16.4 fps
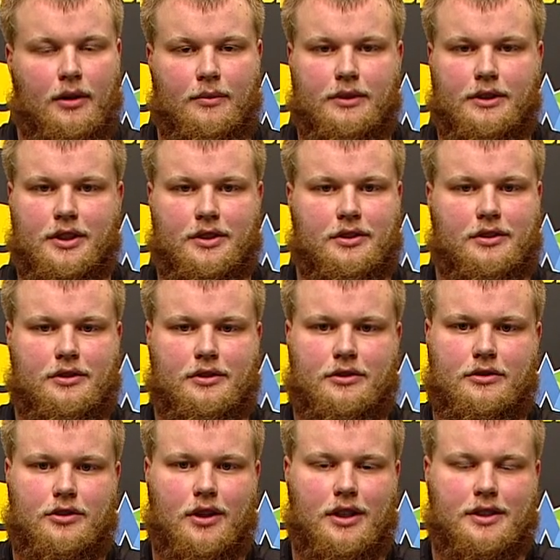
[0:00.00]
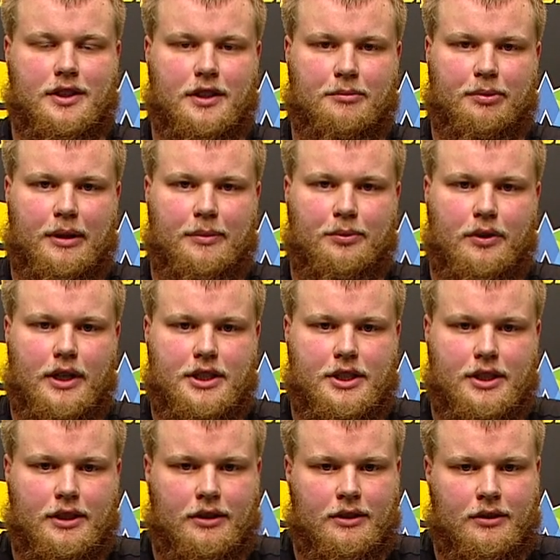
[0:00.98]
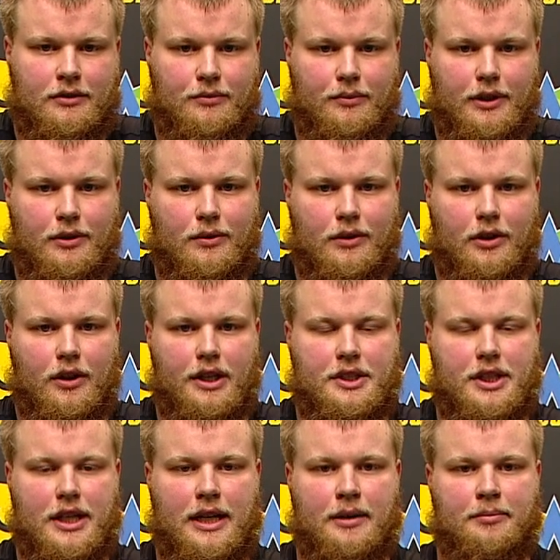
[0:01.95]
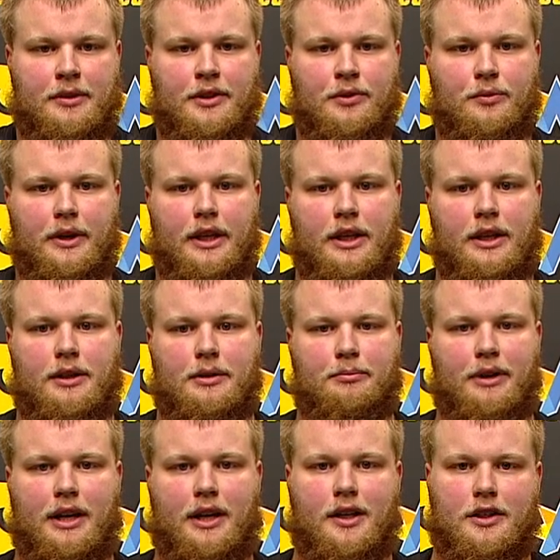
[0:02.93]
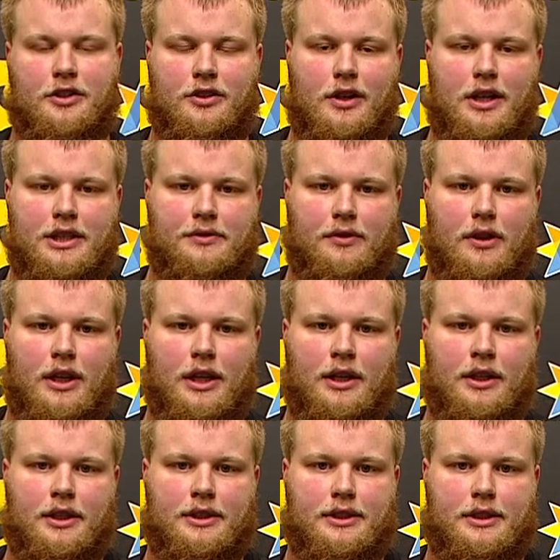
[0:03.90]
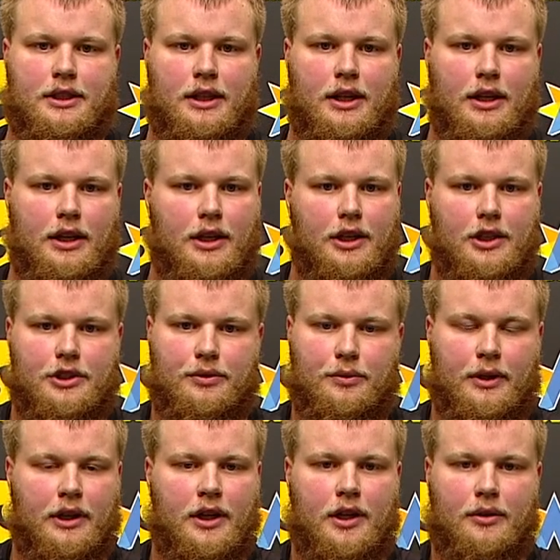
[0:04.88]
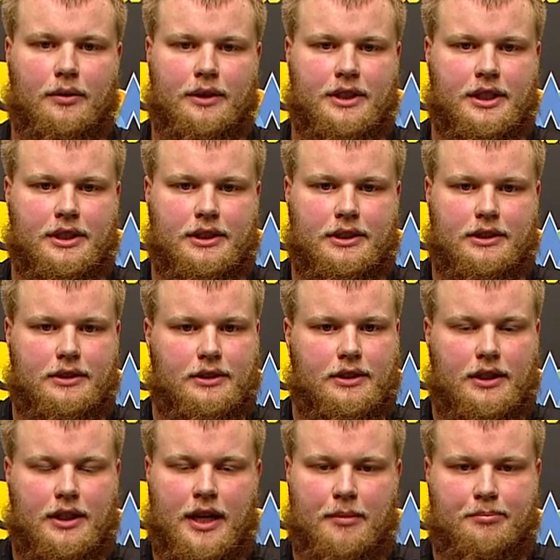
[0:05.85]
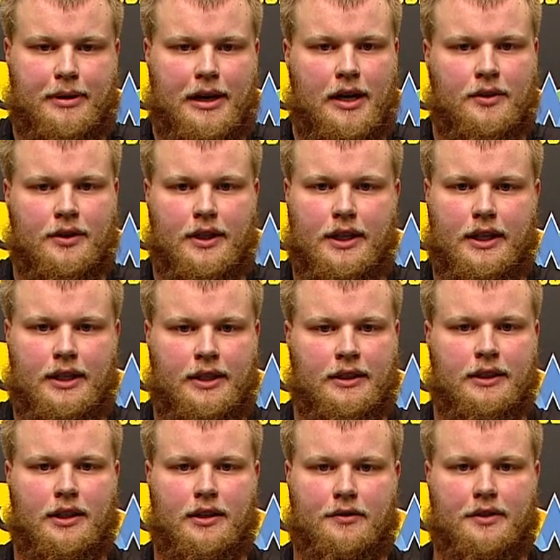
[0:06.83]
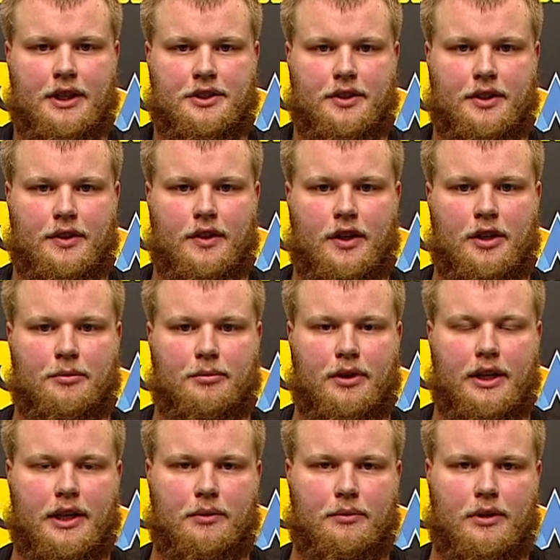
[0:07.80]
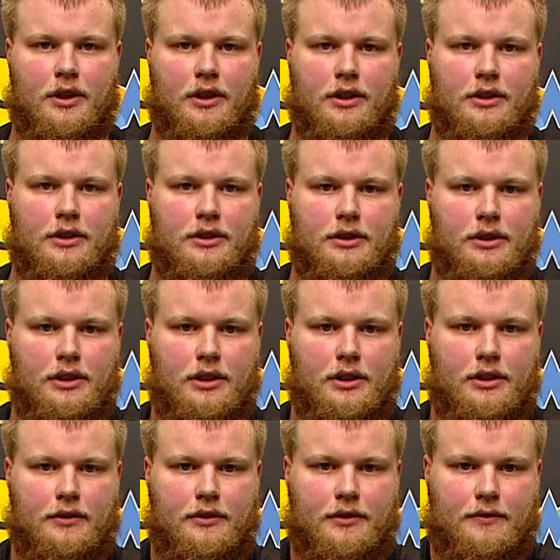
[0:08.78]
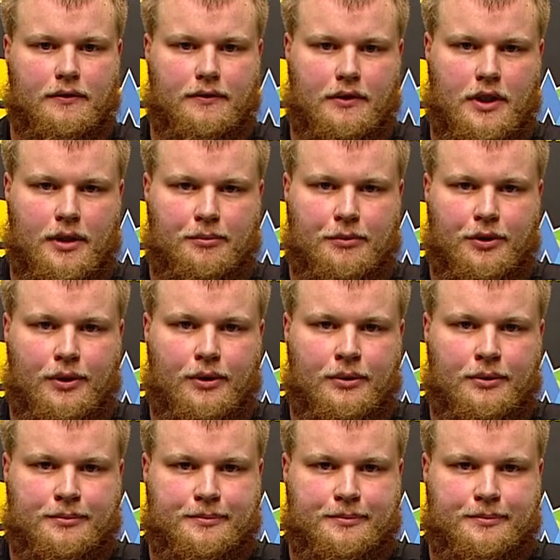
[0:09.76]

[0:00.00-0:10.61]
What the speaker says: Just trust in the preparation. We do a great job in the week making it stressful on us. So we know we just keep pounding it and eventually they're going to break and we're going to come through.